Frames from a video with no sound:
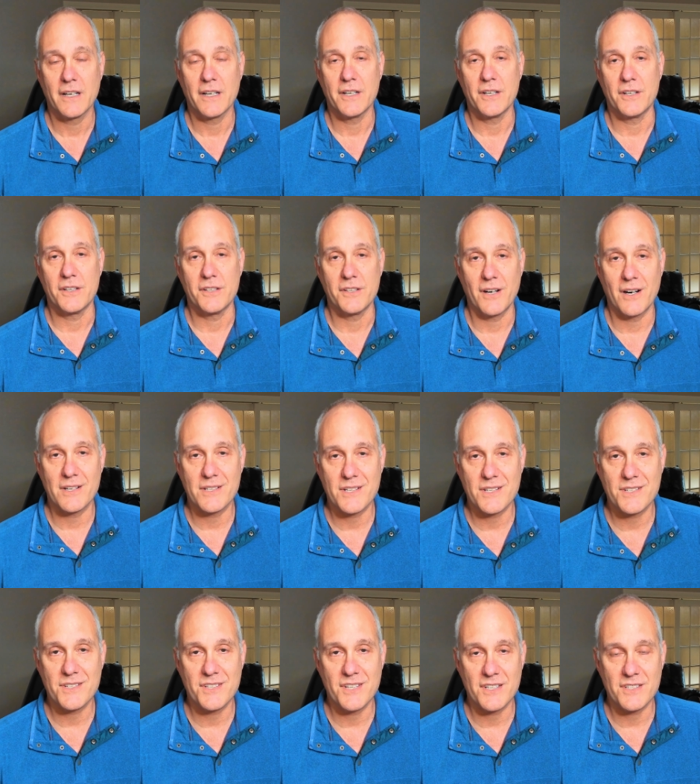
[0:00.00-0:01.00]
your
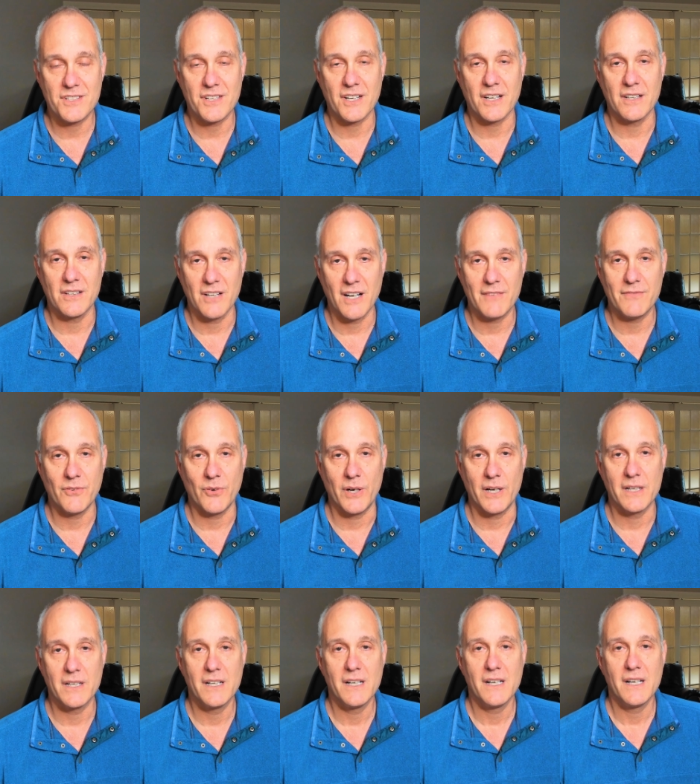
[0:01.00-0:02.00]
narcissistic loved
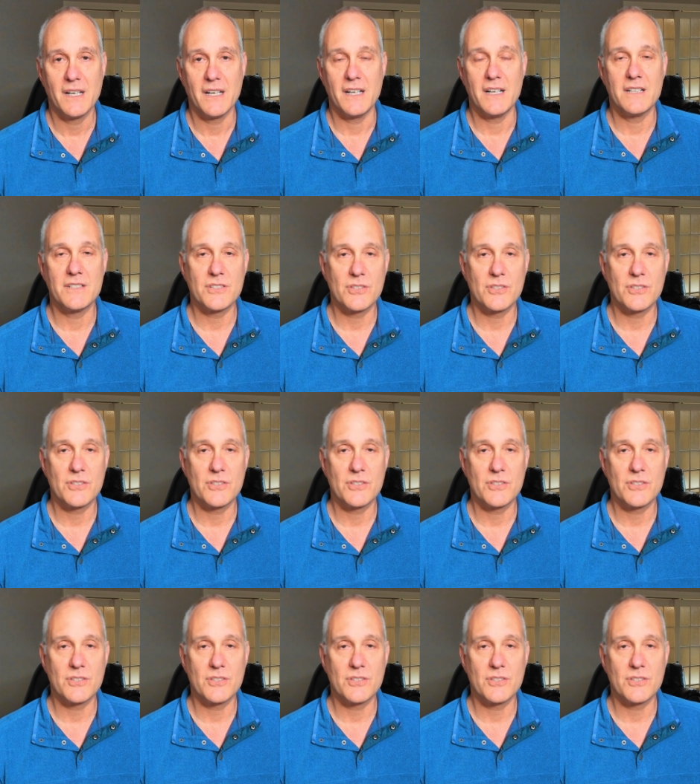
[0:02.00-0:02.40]
one, is